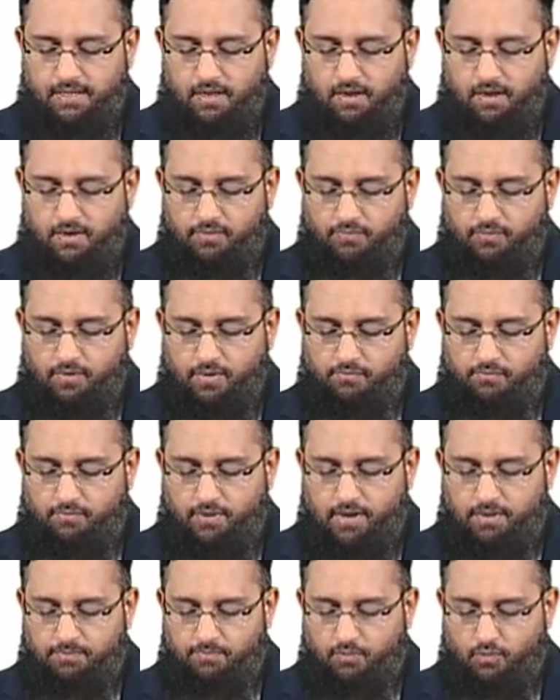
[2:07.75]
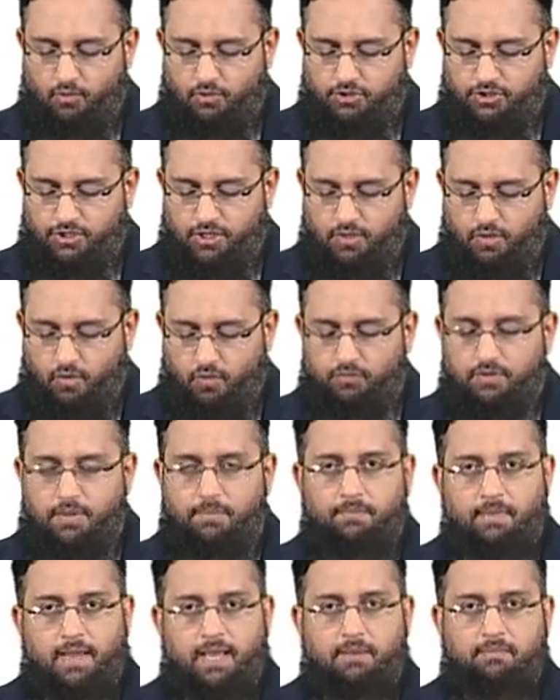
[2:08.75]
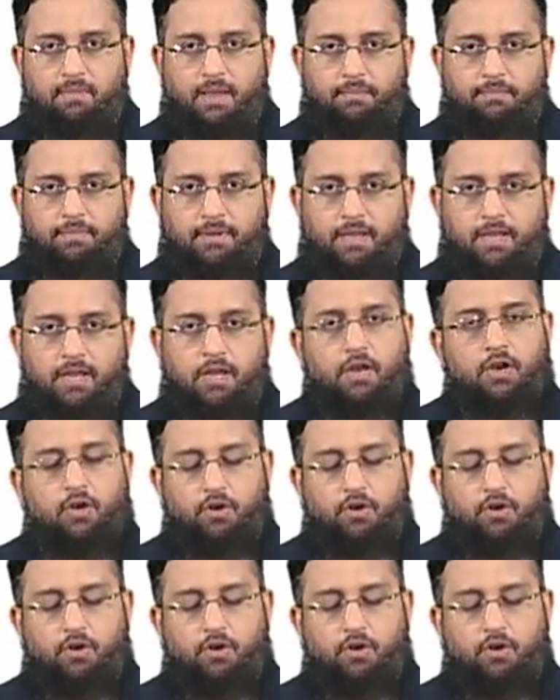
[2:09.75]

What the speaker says: or from one portion of the main memory